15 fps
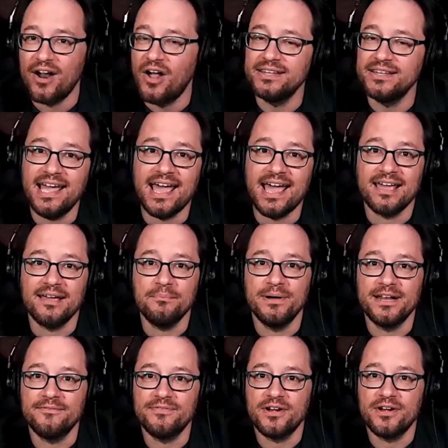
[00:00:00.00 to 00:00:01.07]
all day.
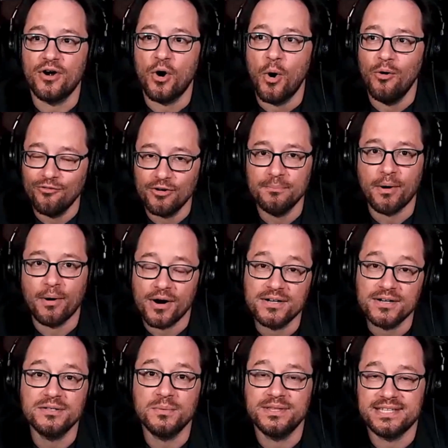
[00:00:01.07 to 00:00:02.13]
But if they're
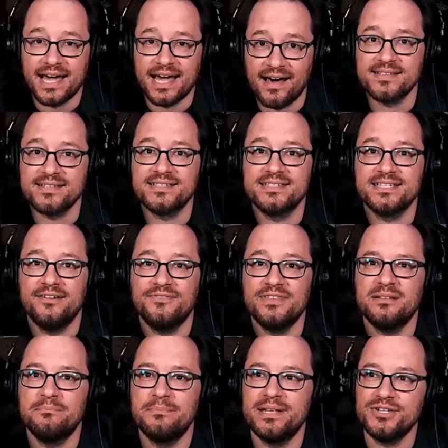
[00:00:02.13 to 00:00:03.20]
overburdened with tasks, if
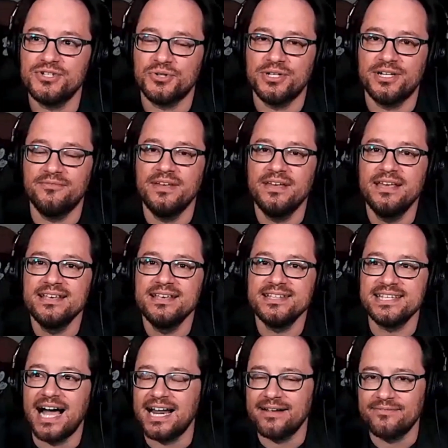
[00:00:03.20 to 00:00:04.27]
the administrative
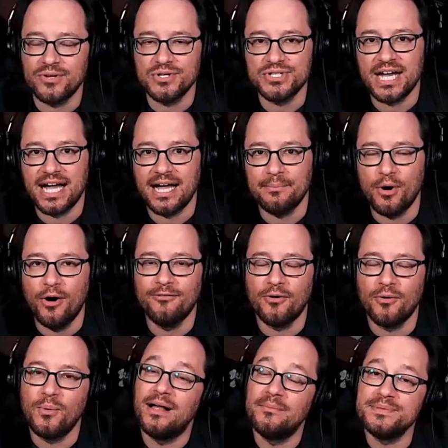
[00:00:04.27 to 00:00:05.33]
side of their job
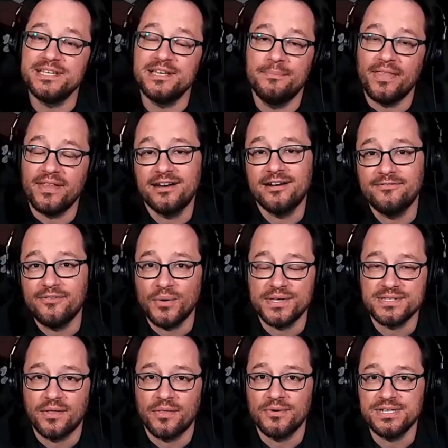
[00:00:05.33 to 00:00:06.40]
overwhelms the ability to
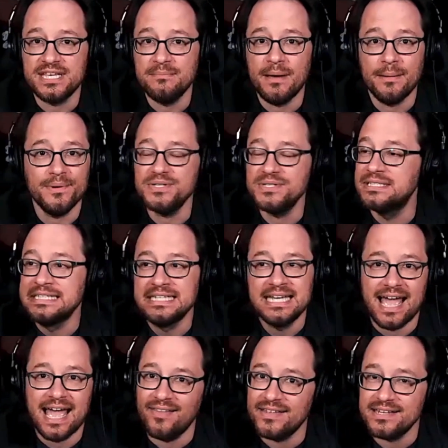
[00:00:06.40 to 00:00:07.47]
focus on their team members,
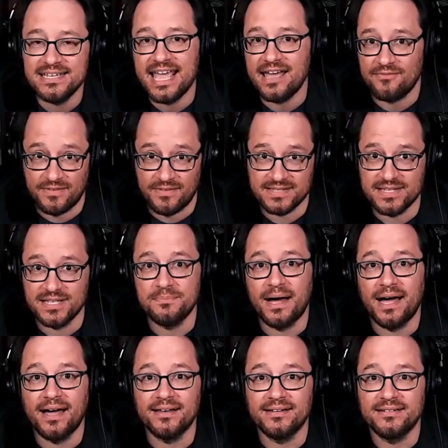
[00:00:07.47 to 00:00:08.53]
L&D can't fix this
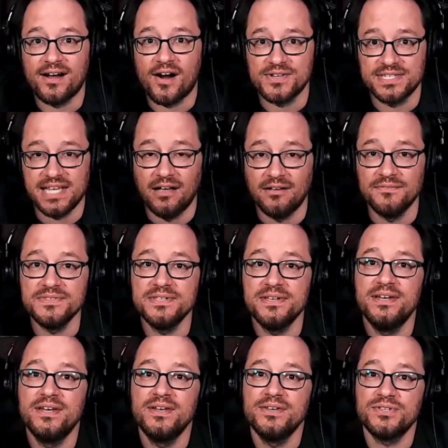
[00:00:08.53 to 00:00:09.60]
by ourselves.
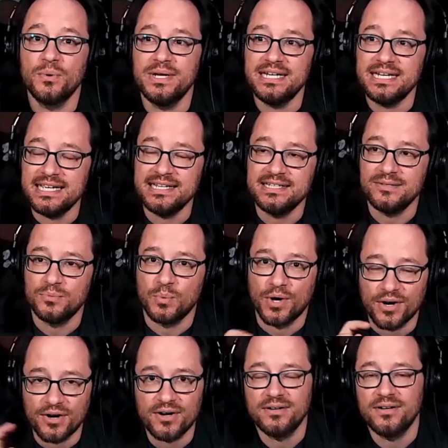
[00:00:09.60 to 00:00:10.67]
So we need to
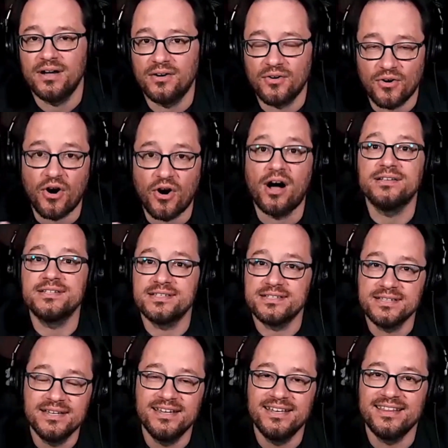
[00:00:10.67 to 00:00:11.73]
work
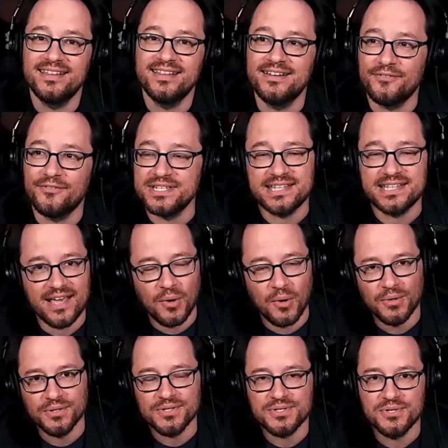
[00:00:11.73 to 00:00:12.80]
across the different
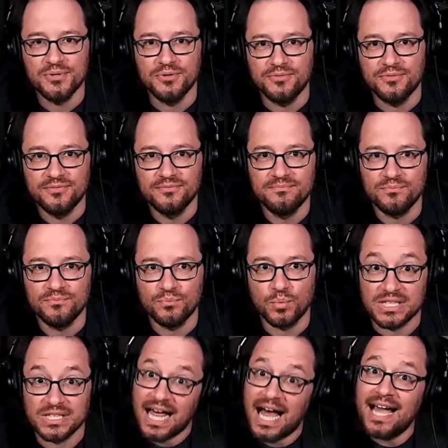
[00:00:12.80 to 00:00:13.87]
stakeholders who
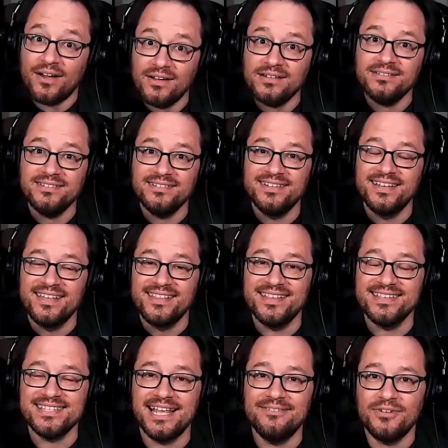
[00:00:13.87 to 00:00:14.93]
rely on
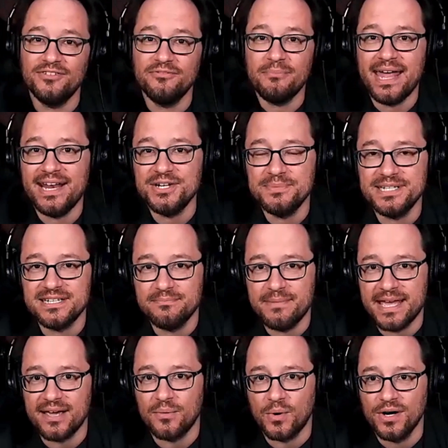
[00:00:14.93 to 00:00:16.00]
this level of management to
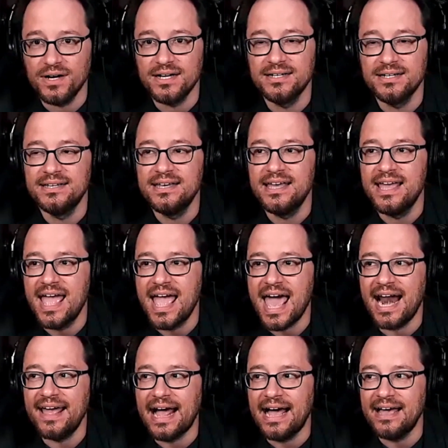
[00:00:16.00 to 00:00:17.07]
make it work.
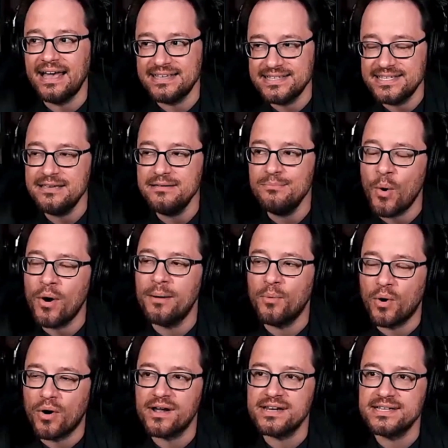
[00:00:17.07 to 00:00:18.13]
And I see more and
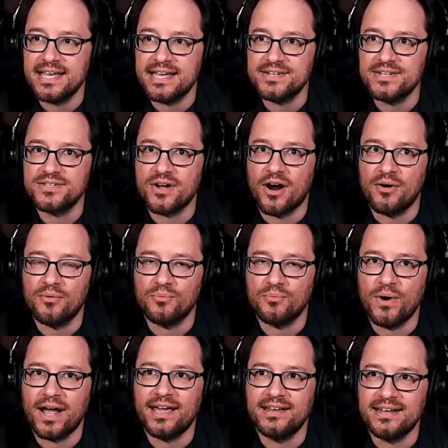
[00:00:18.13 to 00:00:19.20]
more organizations are
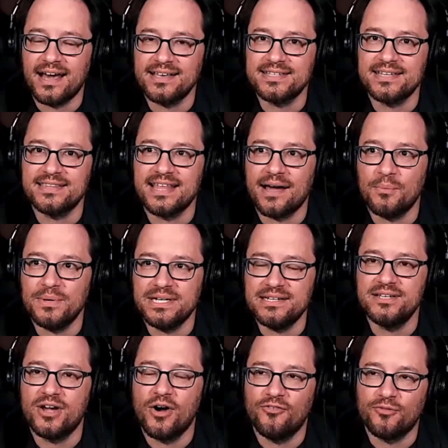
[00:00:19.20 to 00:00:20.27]
recognizing that we
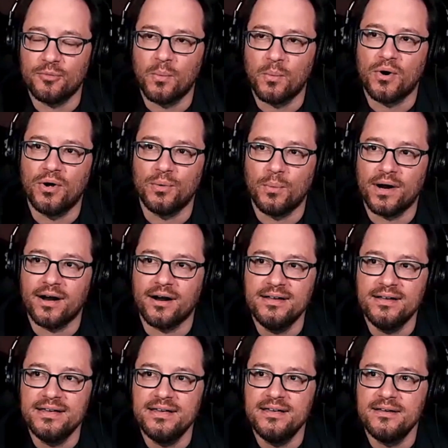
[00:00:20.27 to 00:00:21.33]
need to go from a world where
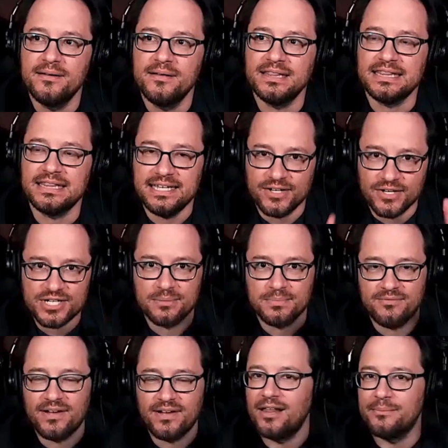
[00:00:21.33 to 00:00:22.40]
leadership
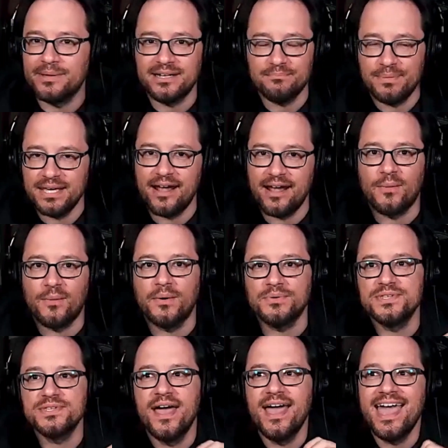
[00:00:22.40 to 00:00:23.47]
development, big air quotes,